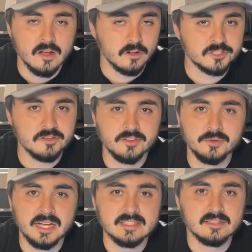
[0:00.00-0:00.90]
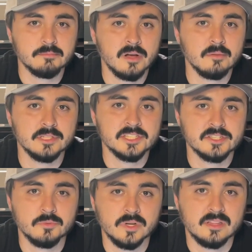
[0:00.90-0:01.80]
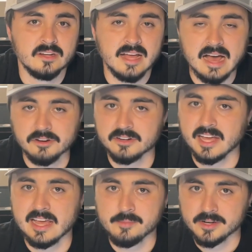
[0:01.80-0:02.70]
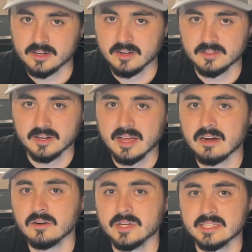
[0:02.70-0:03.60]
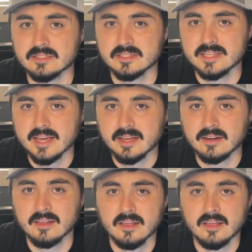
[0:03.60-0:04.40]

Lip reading: Ultraview hasn't published what their outer diameter of their arrow is yet,